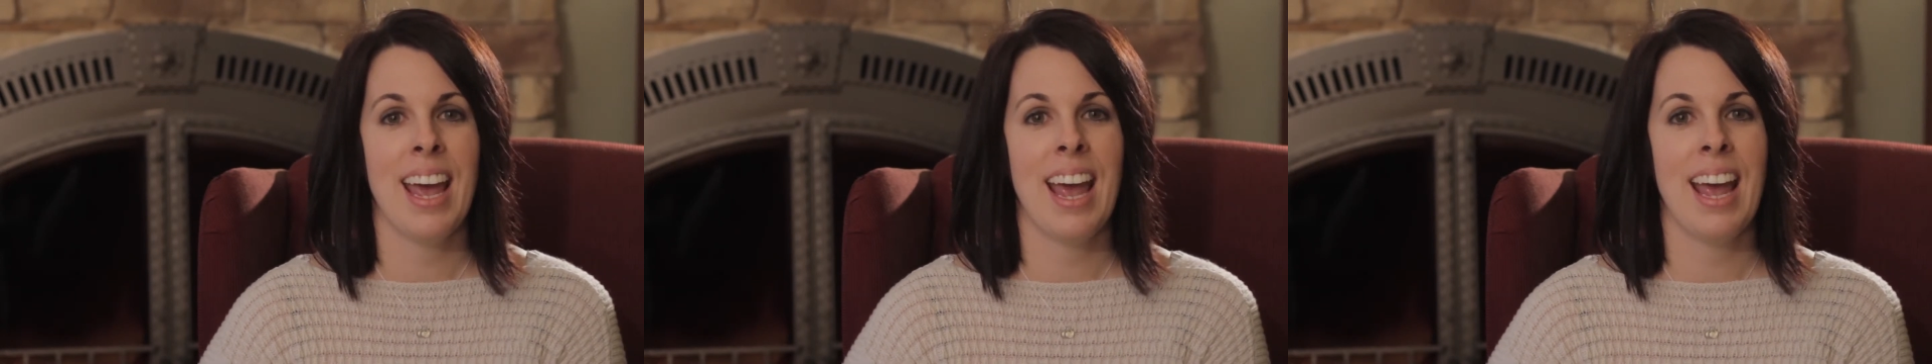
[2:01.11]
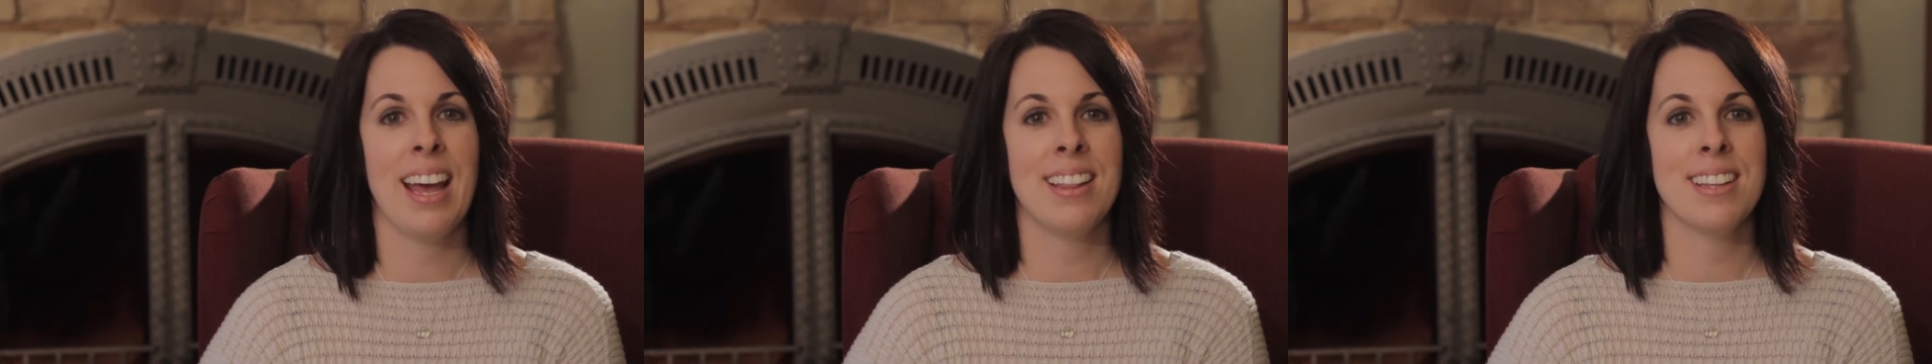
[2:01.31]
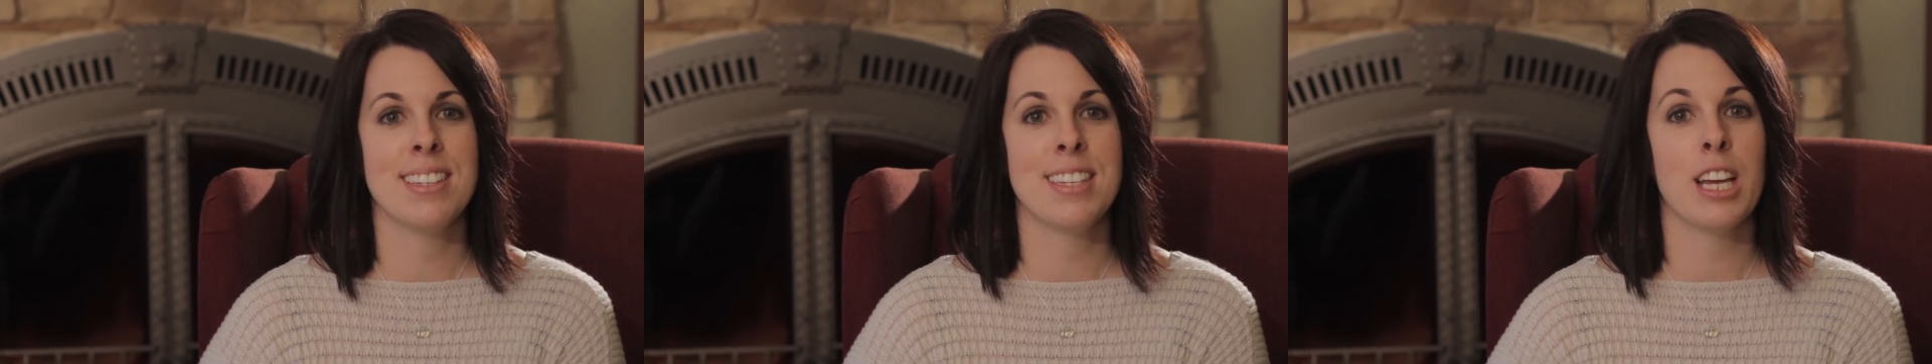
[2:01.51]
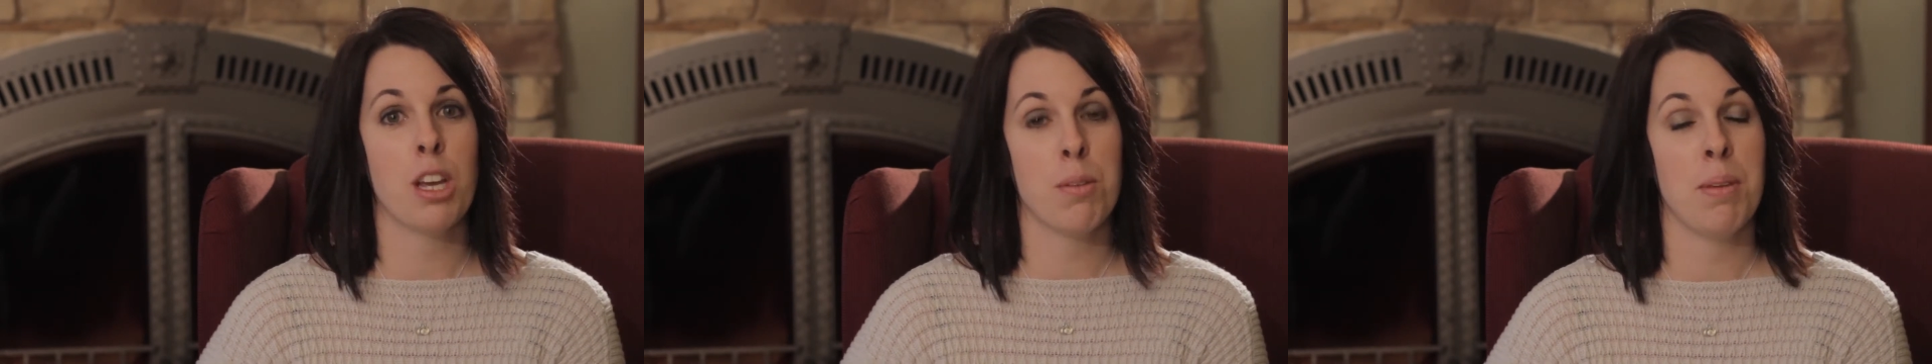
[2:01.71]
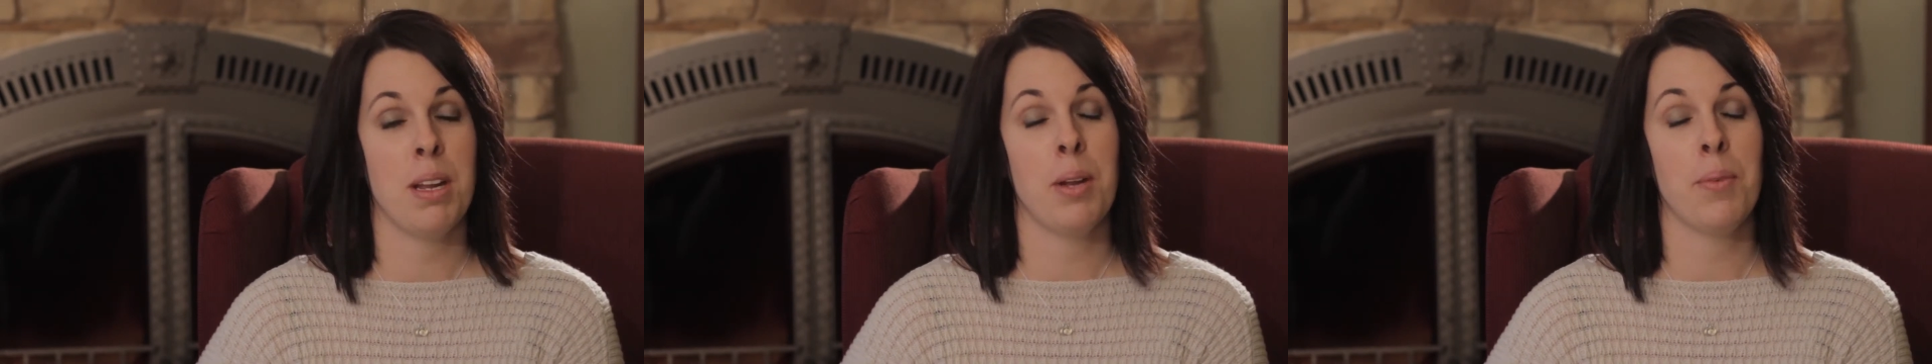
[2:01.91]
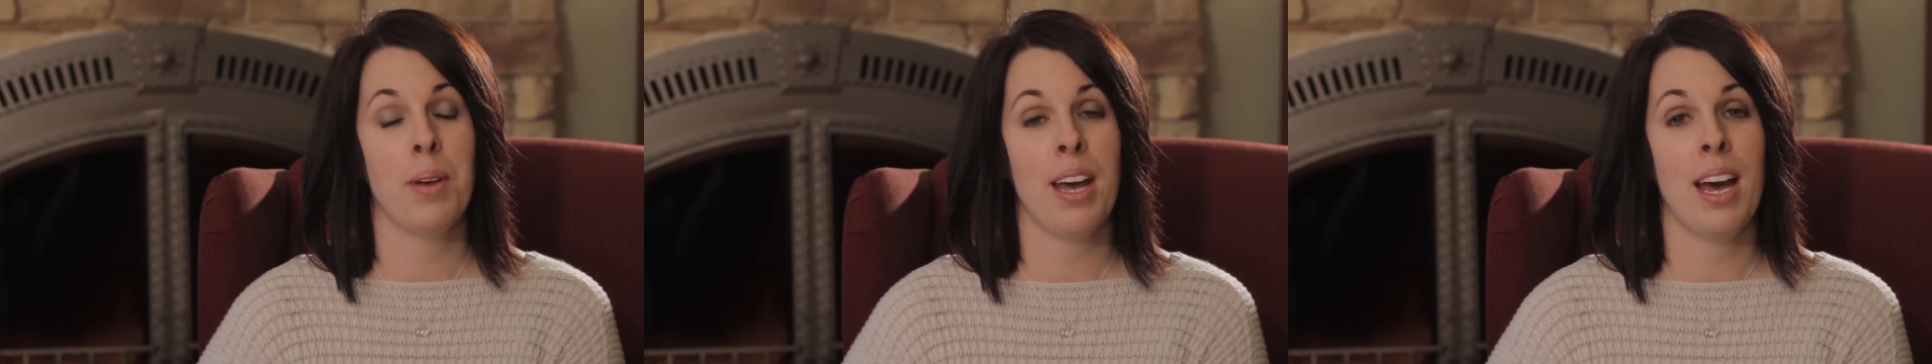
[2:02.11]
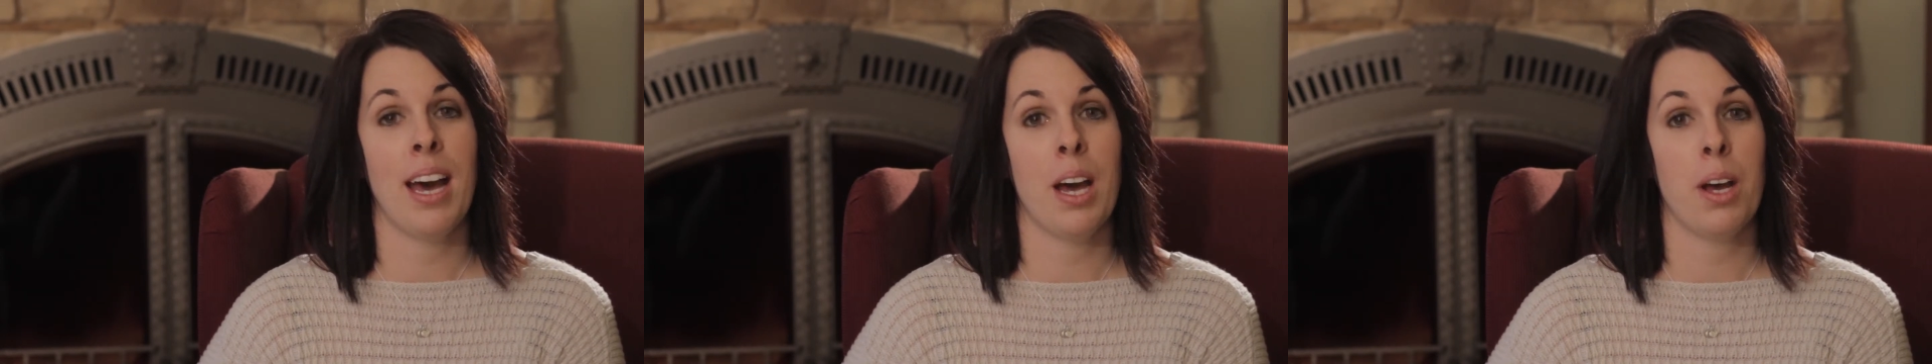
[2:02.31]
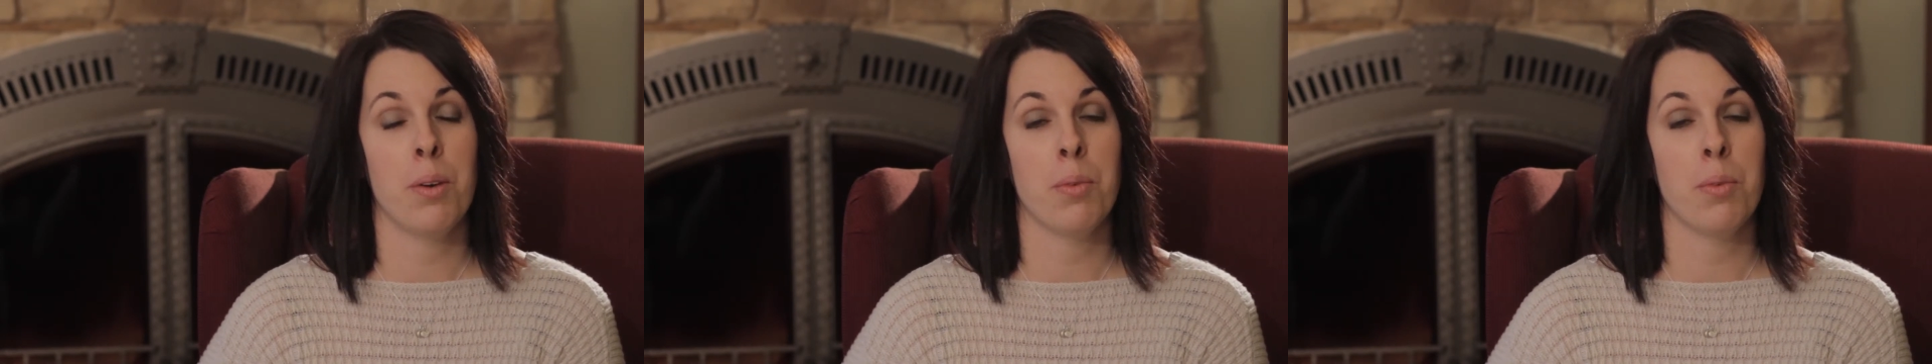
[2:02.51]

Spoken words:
and the second meeting we had